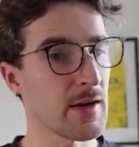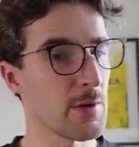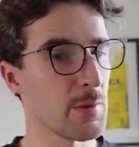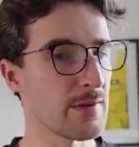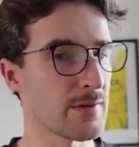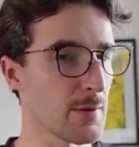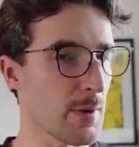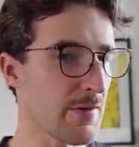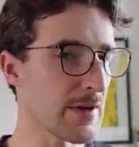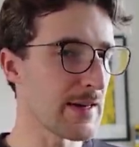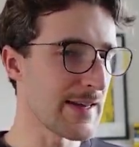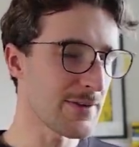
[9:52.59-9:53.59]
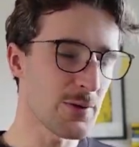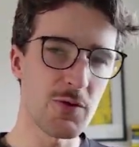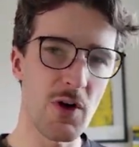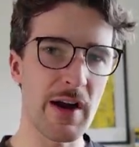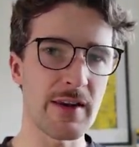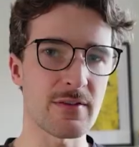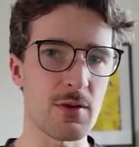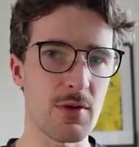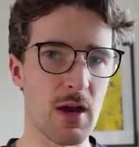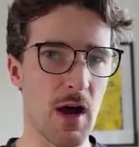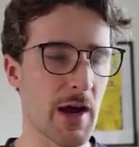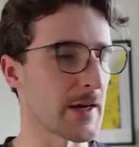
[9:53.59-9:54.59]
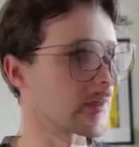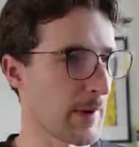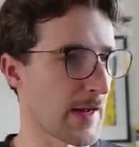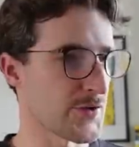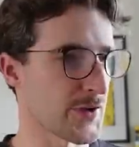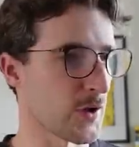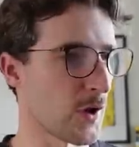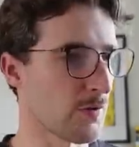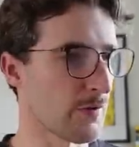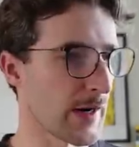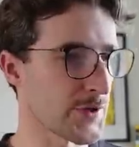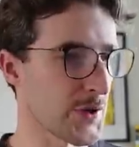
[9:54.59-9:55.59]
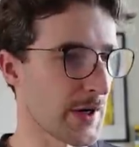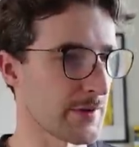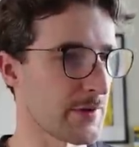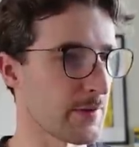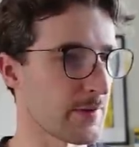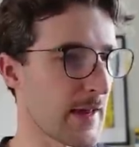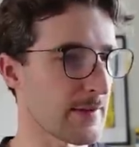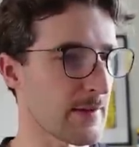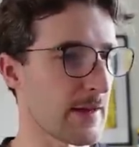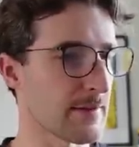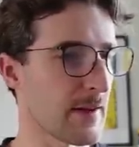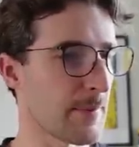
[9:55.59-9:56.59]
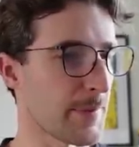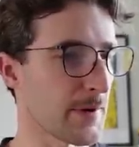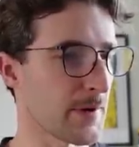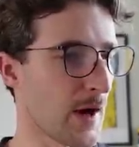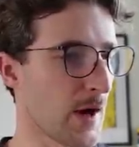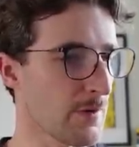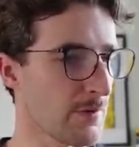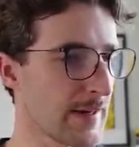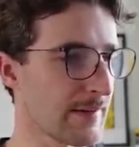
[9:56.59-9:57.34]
We do have a little rise to the line. Patrick Conrad trying to set a tempo. Can't really